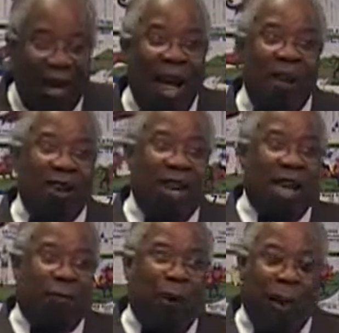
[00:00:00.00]
Now here's the
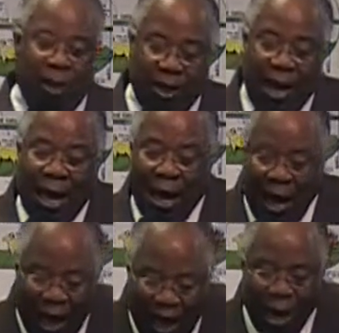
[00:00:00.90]
next promise.
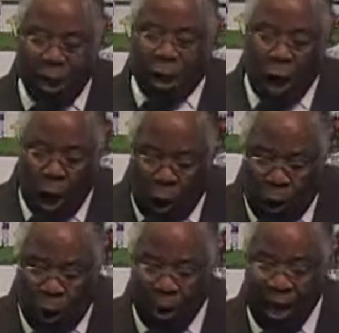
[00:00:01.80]
I
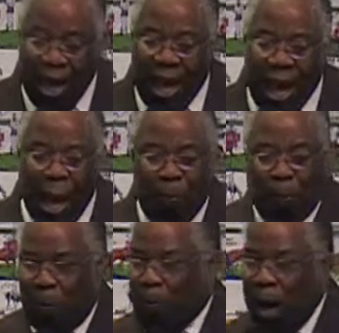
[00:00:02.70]
go and
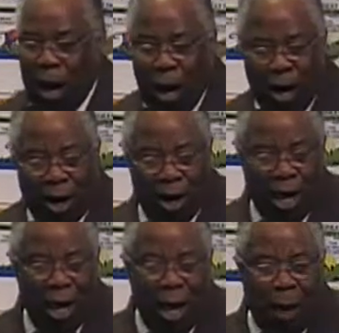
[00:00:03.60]
prepare
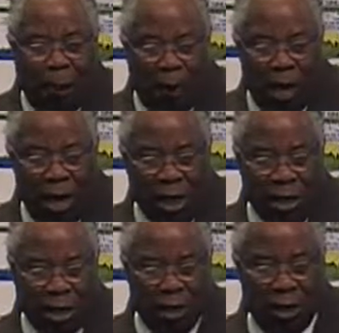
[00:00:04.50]
a
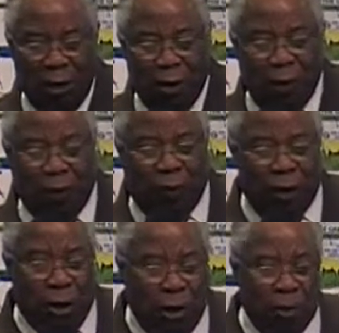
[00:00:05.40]
place for
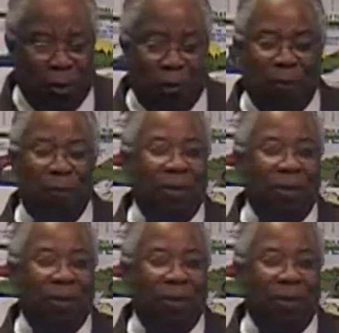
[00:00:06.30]
you.